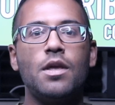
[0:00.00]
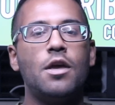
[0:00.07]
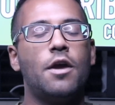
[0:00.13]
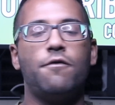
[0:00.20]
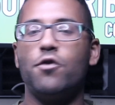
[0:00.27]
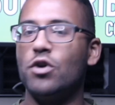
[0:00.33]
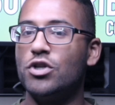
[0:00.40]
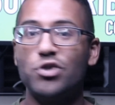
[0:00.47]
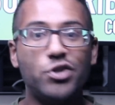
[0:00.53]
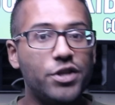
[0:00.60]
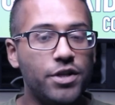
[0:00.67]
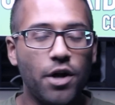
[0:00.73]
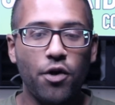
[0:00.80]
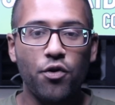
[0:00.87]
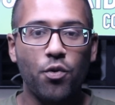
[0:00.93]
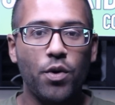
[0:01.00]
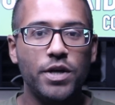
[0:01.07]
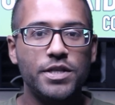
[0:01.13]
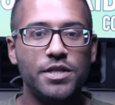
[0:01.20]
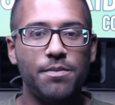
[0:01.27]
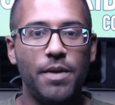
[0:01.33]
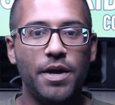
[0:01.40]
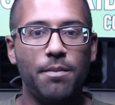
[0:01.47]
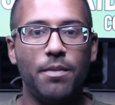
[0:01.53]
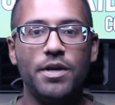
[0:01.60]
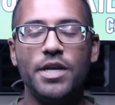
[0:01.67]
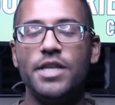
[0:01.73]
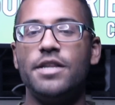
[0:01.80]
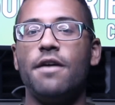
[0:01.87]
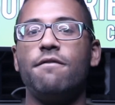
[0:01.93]
If you're interested in other ways to make
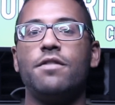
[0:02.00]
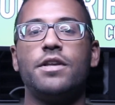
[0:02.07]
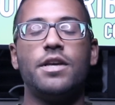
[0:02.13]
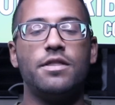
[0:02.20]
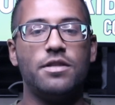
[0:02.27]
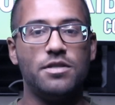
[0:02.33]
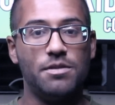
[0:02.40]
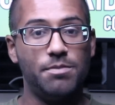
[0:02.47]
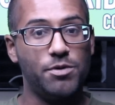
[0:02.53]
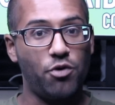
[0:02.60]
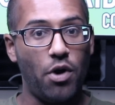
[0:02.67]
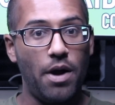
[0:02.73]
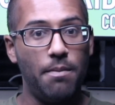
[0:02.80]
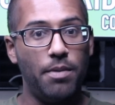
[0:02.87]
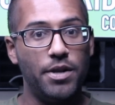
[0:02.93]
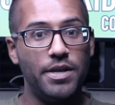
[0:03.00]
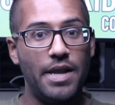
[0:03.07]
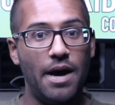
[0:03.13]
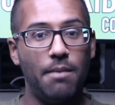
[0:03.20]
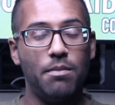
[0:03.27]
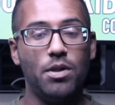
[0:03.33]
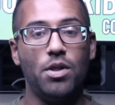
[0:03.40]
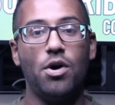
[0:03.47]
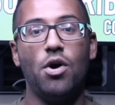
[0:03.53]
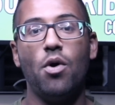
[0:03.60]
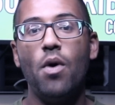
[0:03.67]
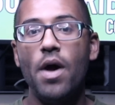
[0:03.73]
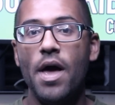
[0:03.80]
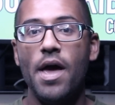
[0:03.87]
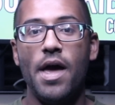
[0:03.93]
money, definitely hit the subscribe button down
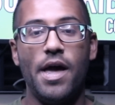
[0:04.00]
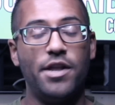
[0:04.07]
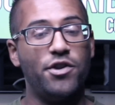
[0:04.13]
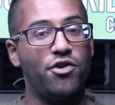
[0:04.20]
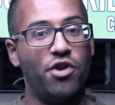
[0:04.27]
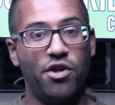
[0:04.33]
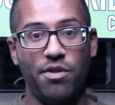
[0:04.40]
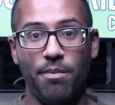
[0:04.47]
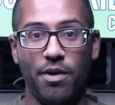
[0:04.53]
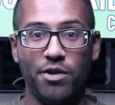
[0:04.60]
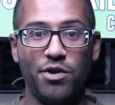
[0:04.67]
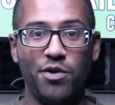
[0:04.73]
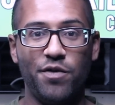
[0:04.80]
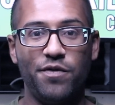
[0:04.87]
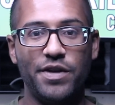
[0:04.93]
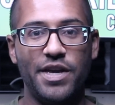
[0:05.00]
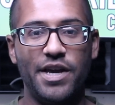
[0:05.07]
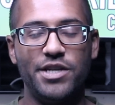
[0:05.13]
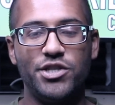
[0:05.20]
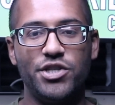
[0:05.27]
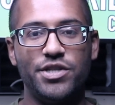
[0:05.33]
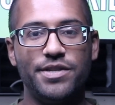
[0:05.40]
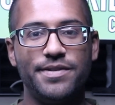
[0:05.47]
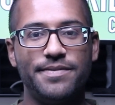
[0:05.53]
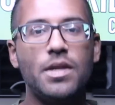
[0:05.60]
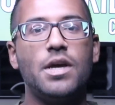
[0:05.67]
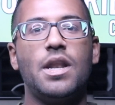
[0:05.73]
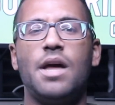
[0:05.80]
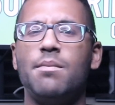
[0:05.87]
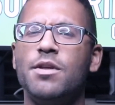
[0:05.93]
below and turn on the bell notification.
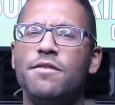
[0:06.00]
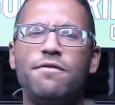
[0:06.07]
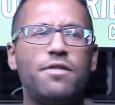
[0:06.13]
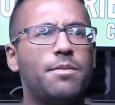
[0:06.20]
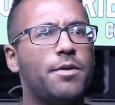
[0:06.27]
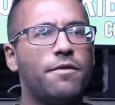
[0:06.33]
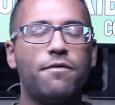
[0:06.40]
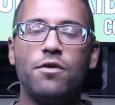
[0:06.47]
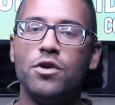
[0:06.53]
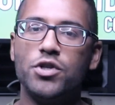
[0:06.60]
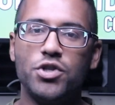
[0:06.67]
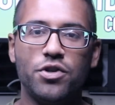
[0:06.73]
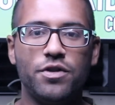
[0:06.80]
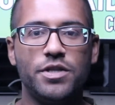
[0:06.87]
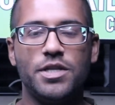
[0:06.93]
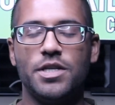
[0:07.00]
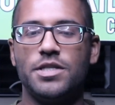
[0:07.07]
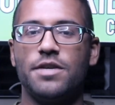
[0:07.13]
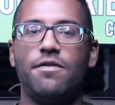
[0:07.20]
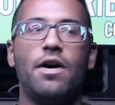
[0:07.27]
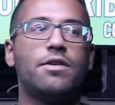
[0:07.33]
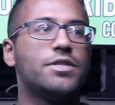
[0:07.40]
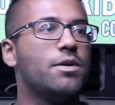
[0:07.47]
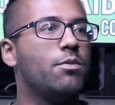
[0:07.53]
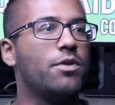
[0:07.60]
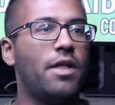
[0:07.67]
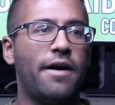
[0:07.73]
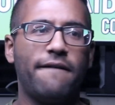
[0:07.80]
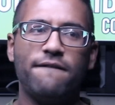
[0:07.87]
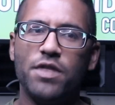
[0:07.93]
And I mean flipping furniture in the sense of how someone like